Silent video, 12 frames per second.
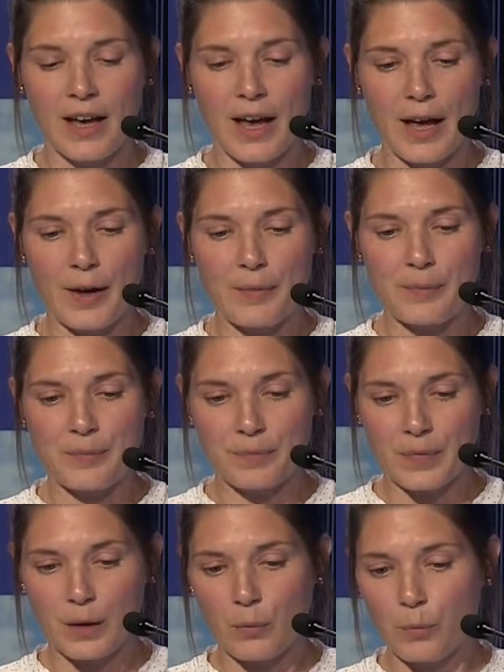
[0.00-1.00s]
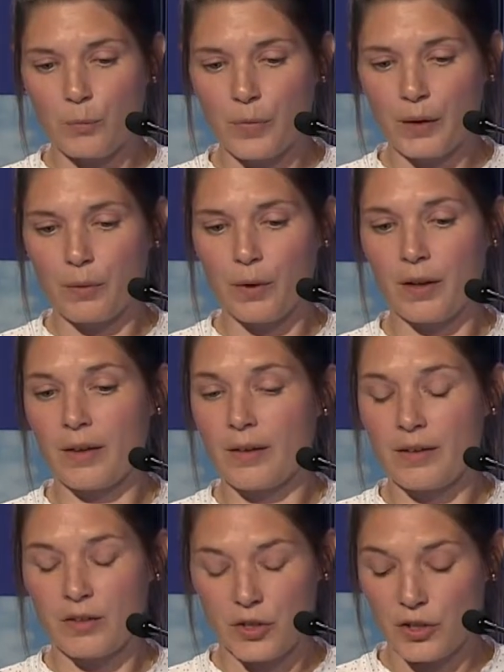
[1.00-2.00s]
there were
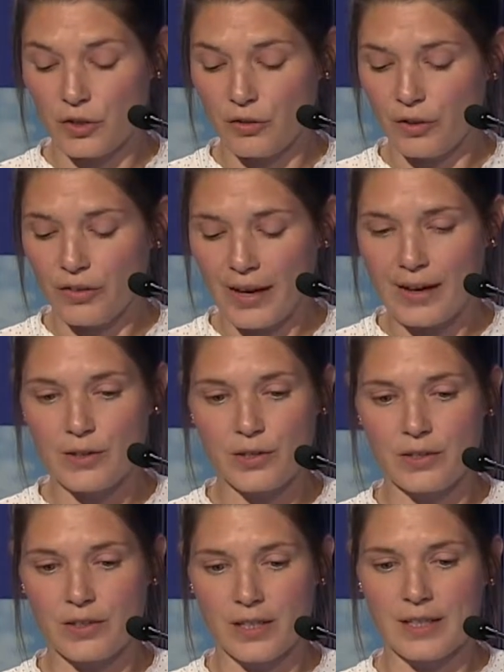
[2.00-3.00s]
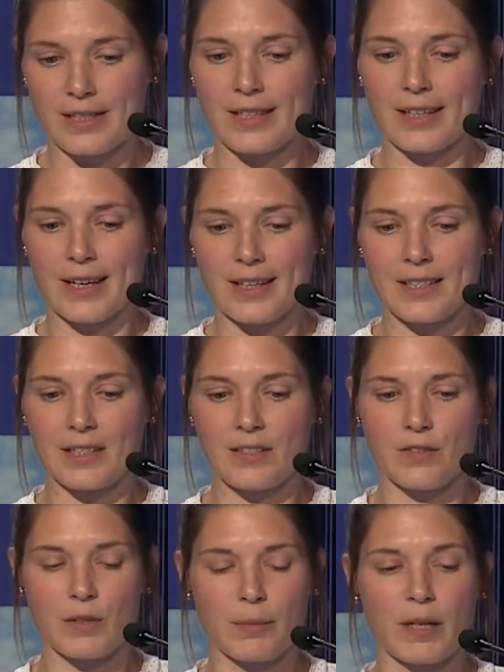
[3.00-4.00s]
just under 1,000 incident cases
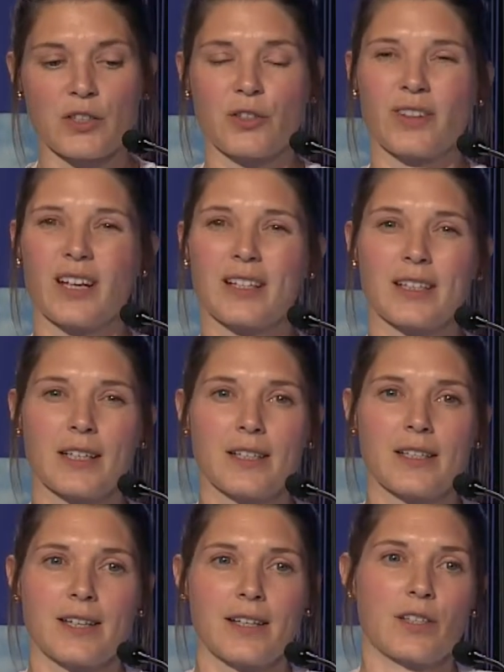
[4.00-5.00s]
of dementia in that data set,